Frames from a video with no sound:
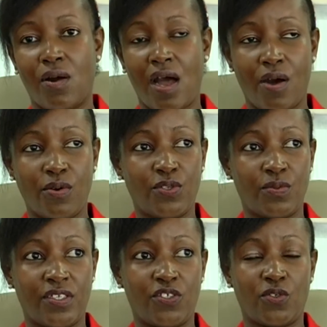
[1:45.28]
how do
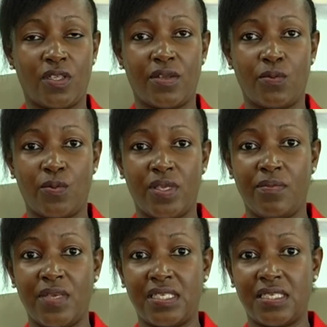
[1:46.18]
we ensure that we
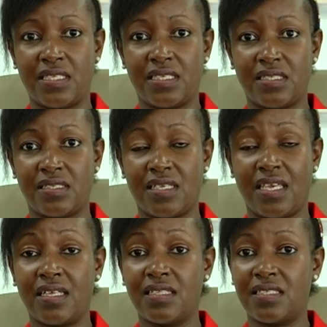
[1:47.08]
meet the
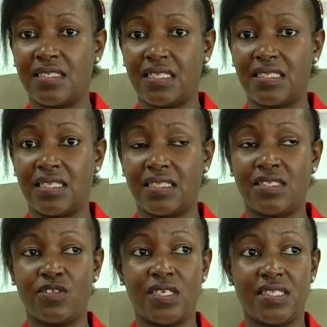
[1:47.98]
skill sets that
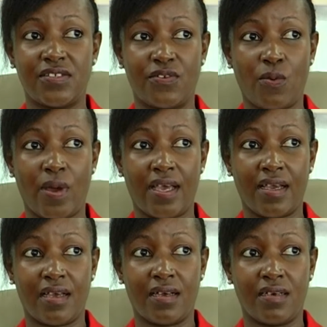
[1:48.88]
students require
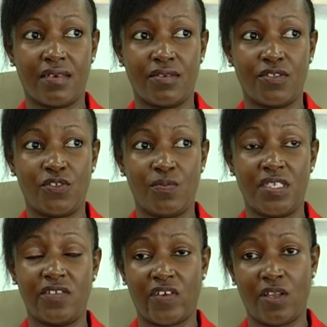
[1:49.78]
to be
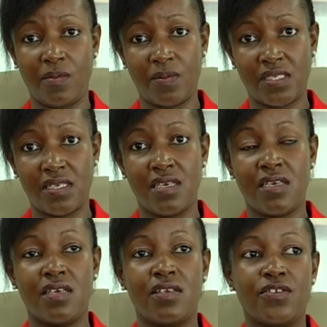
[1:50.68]
developed.
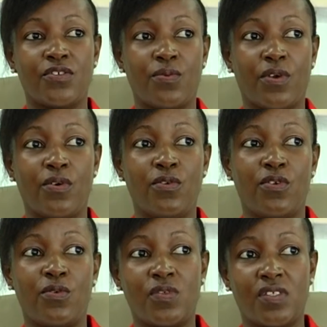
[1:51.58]
So we're going to
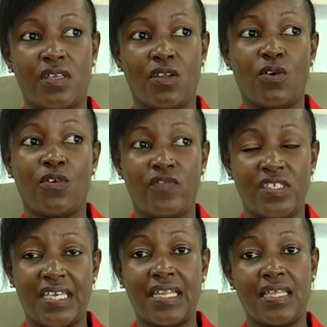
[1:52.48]
use a lot of
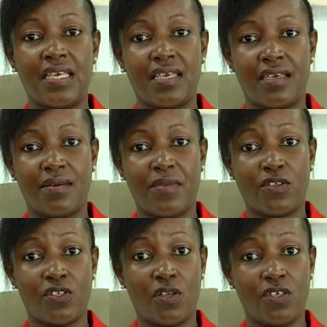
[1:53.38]
design thinking
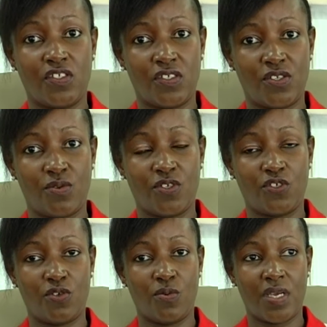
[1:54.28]
methodologies to
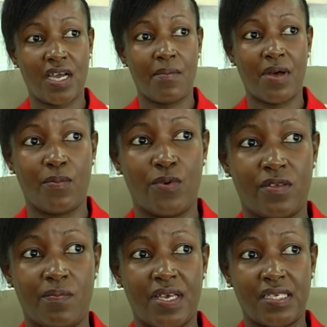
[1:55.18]
ensure we come up with the
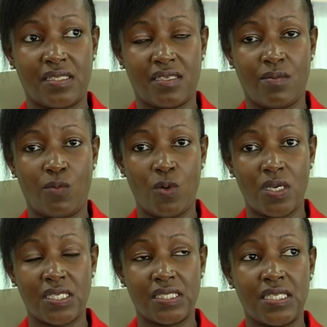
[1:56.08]
best
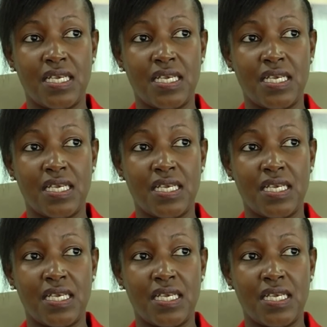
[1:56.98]
MOOCs,